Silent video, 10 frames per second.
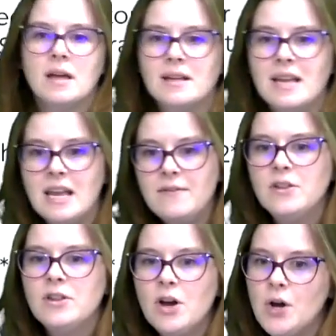
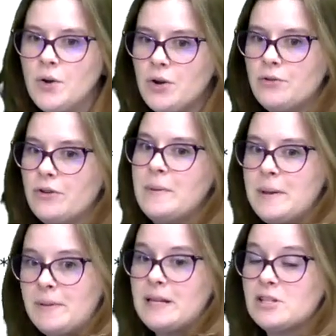Even though your
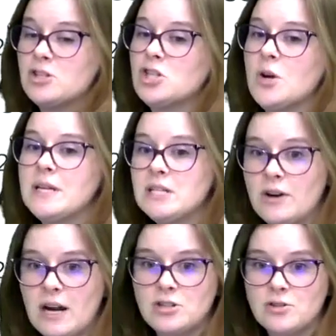3B Plus is showing
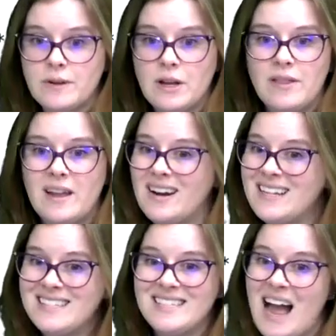Scratch 3 on there,
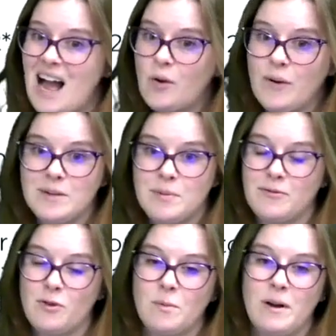it's not going to
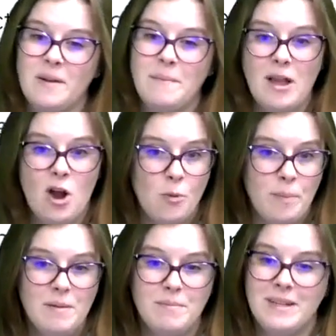perform well. It may
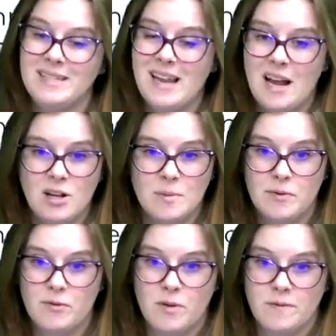open, but it's not going to
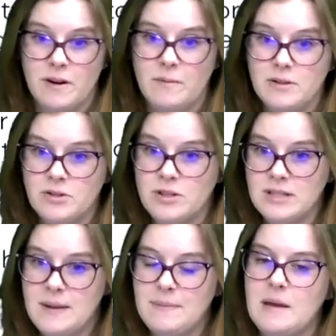perform very well, so
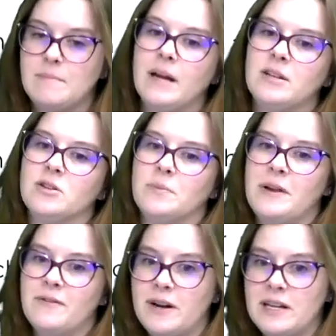just keep that in mind. You're going
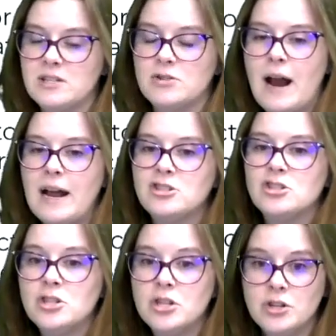to be running Scratch
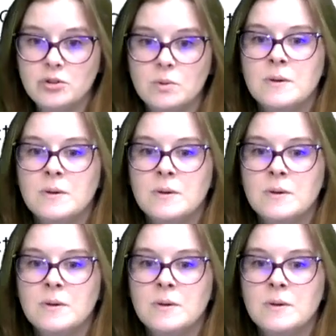2